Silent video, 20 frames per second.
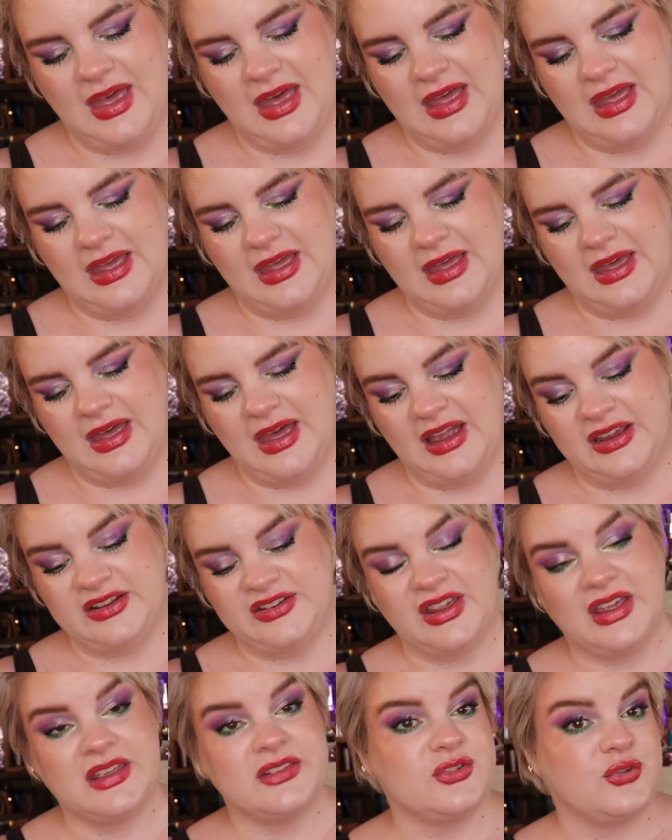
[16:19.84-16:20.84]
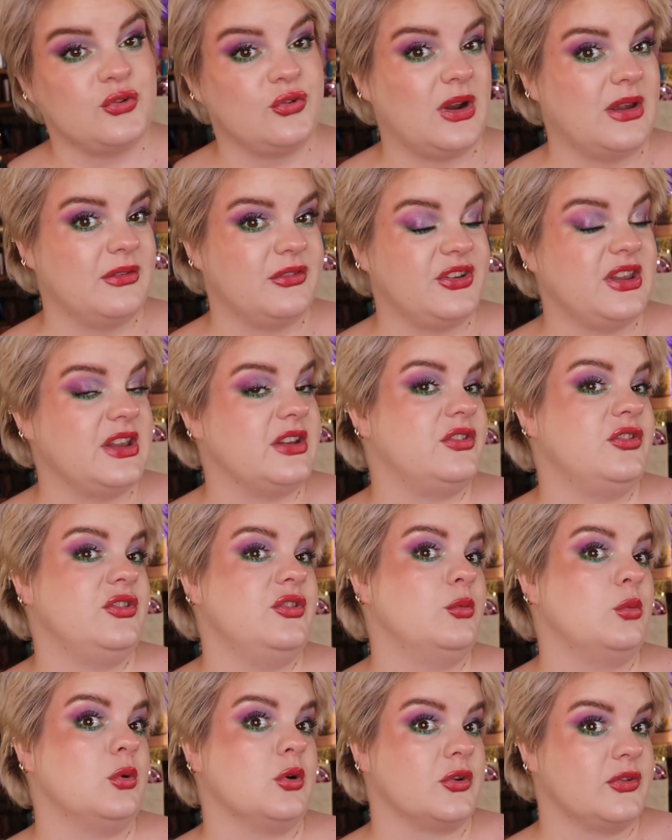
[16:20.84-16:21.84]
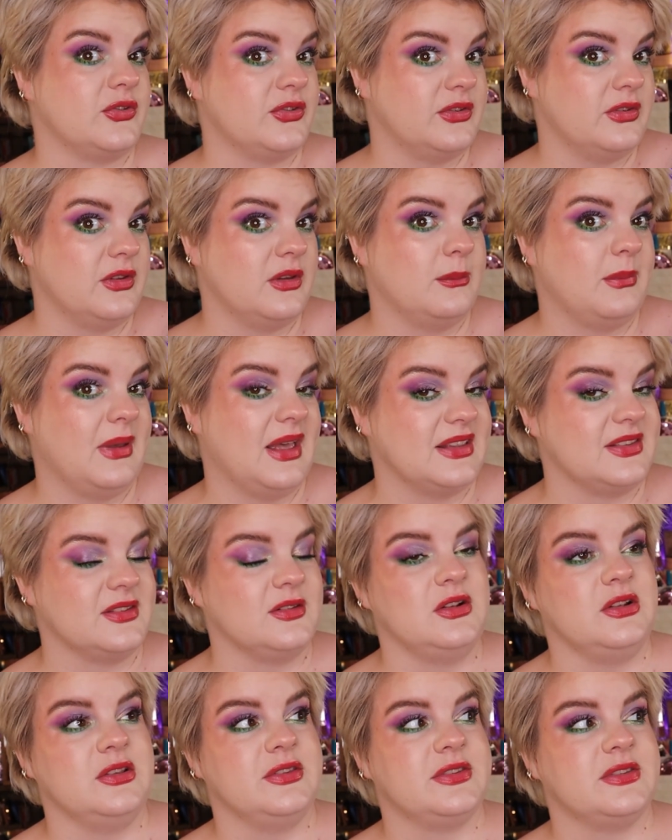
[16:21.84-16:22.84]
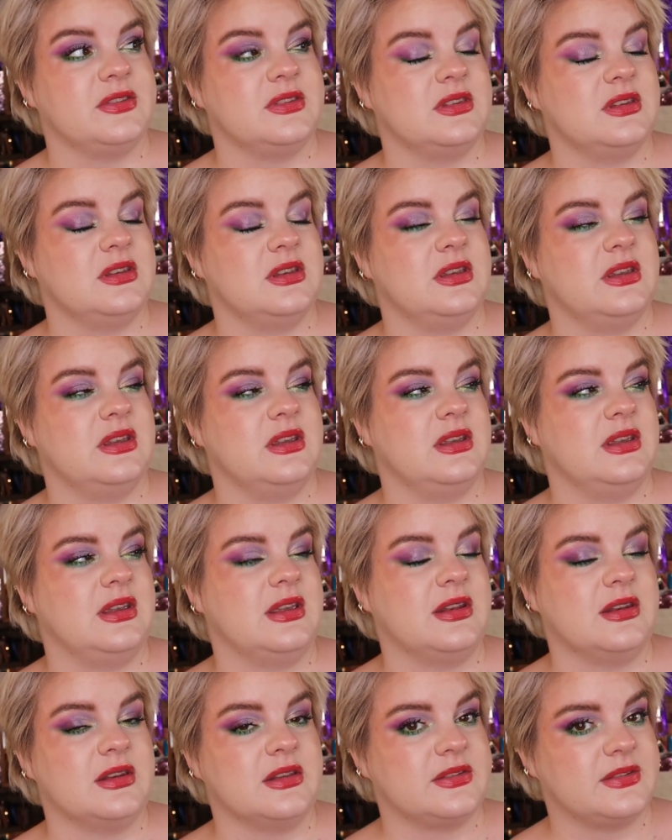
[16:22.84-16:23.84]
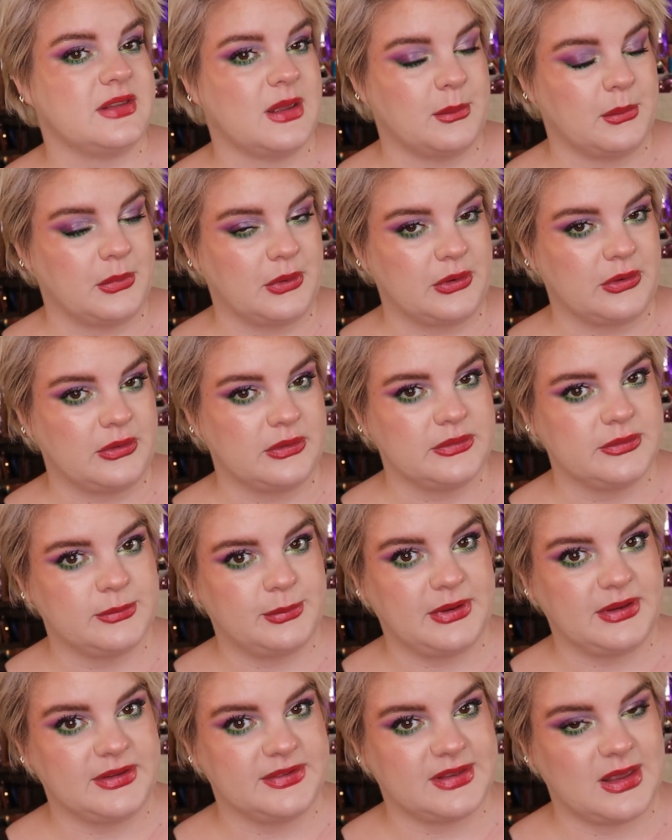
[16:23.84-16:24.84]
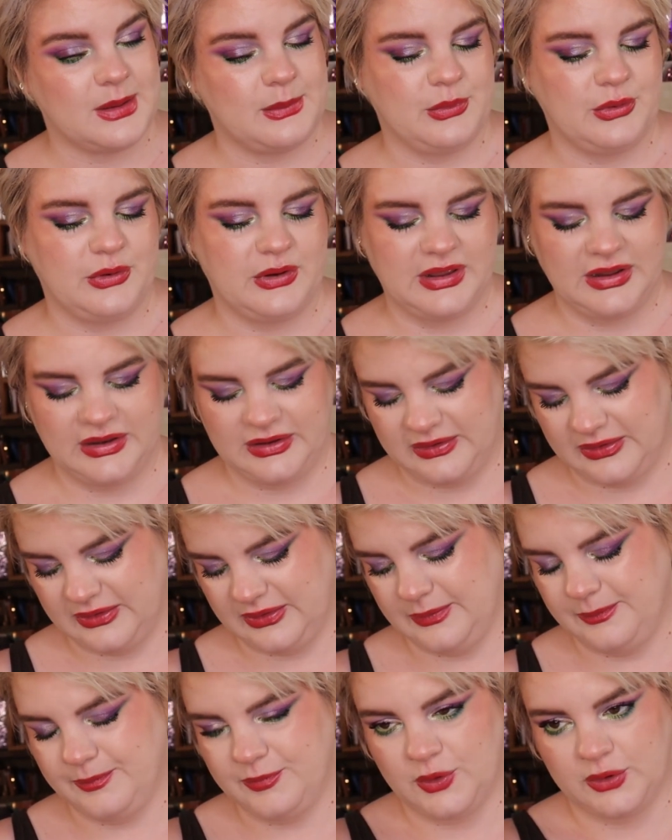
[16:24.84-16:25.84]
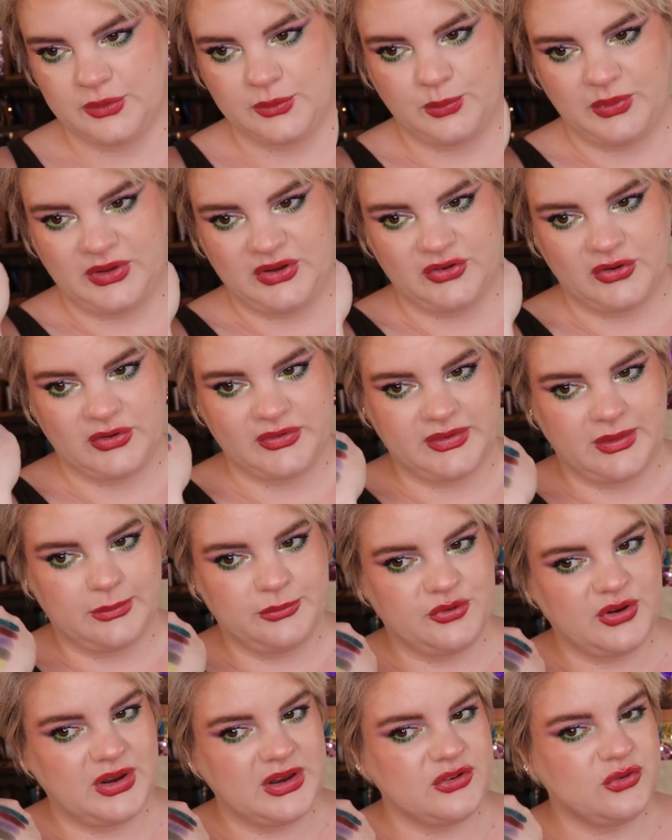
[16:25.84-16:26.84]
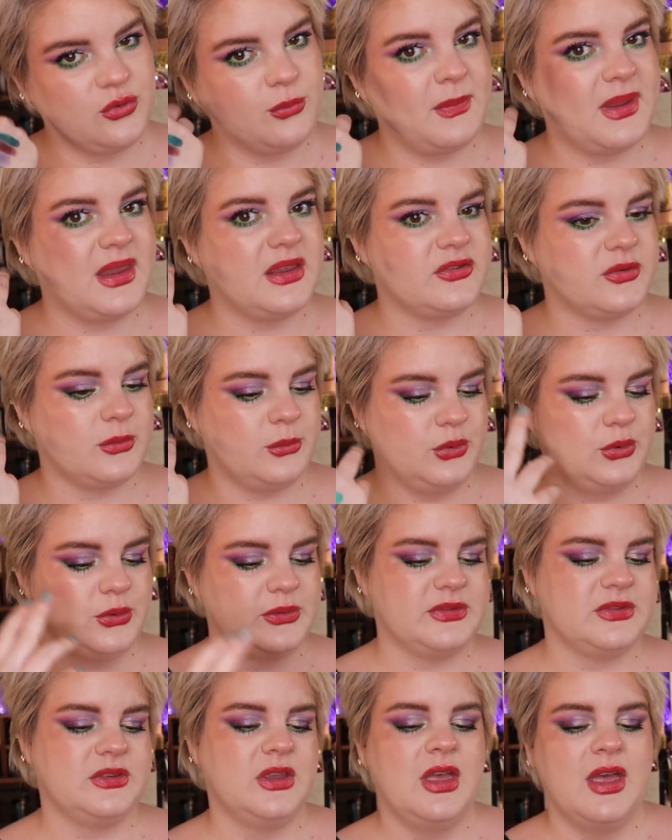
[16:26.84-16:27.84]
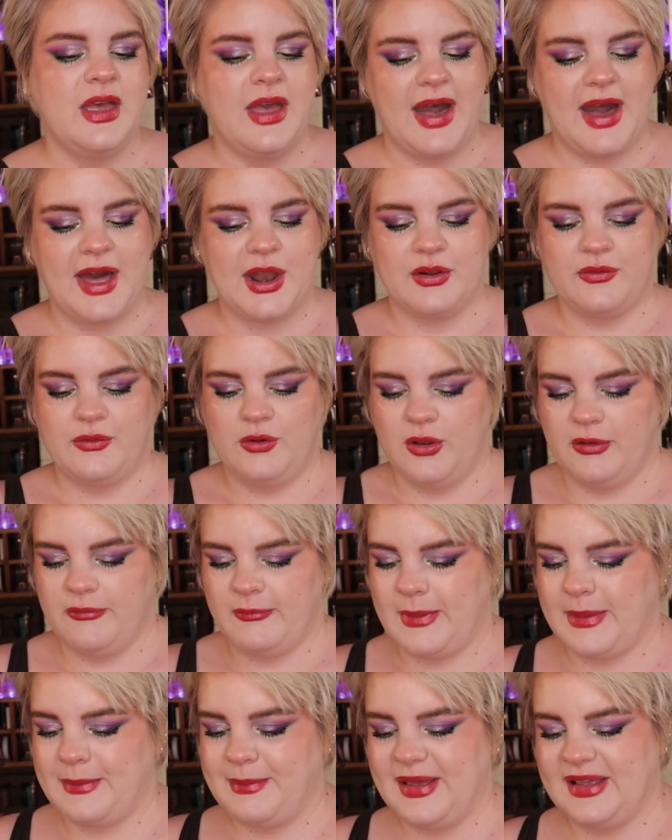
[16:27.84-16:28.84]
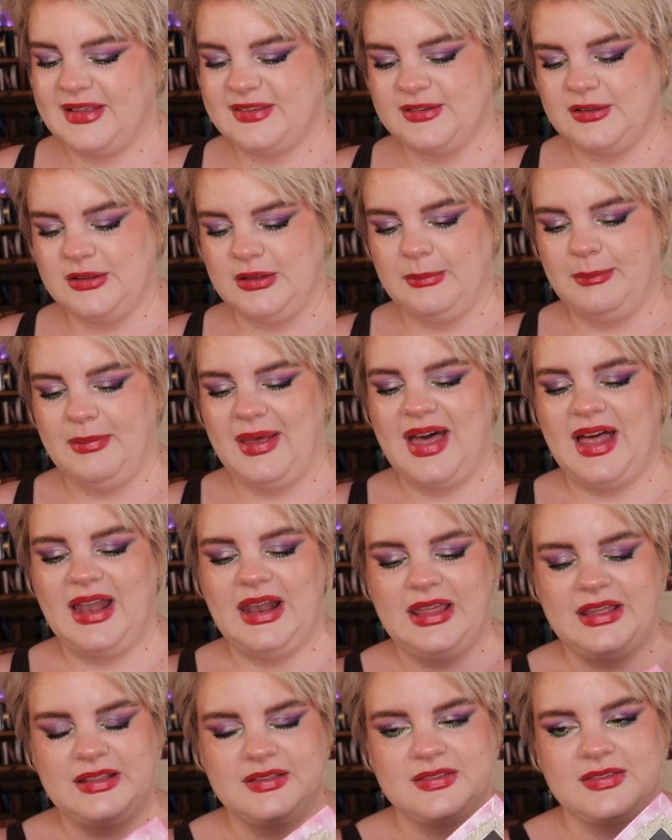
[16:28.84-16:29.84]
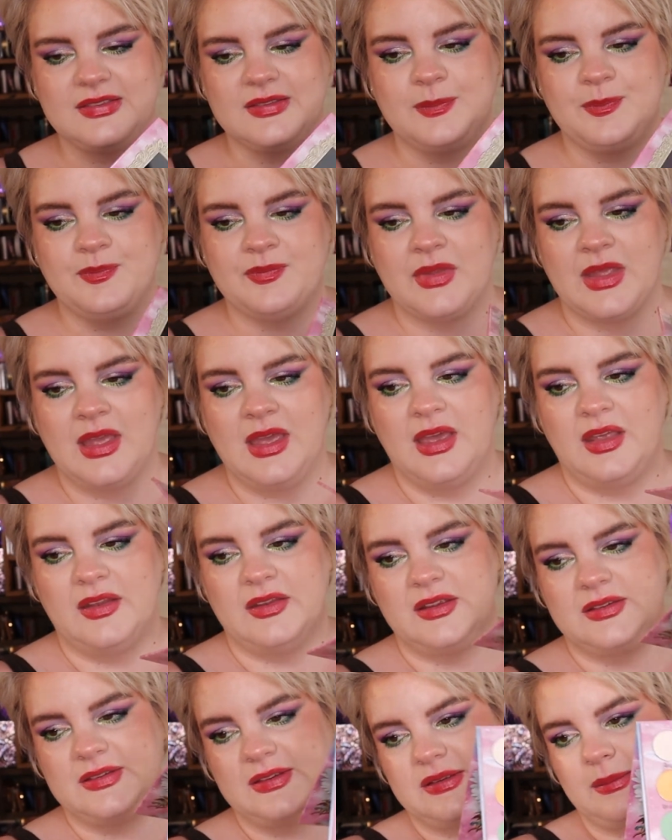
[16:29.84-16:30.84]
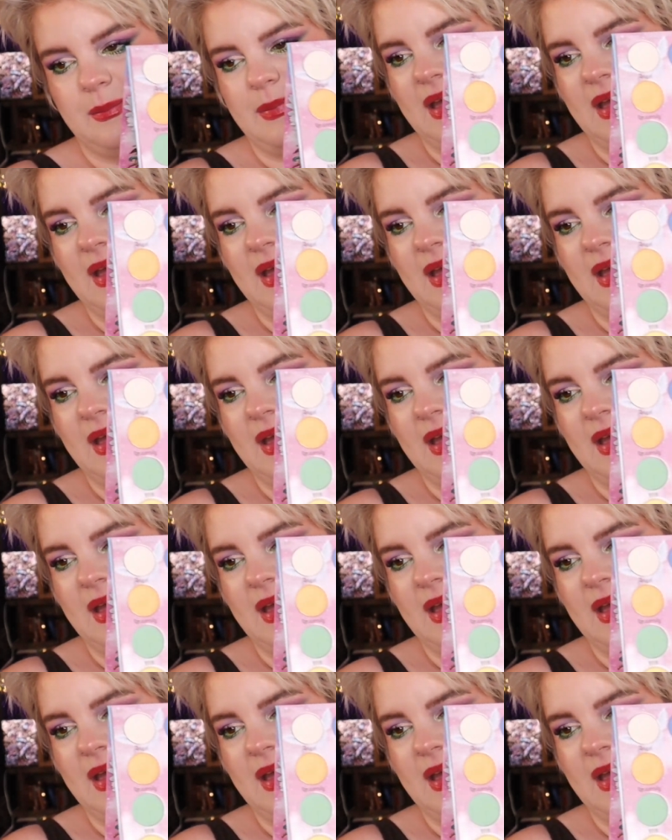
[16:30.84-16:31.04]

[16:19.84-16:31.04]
I tend to gravitate towards pastels in the summer, spring, summer, and not winter. So I'm trying to make some use out of one of my pastel palettes. This is a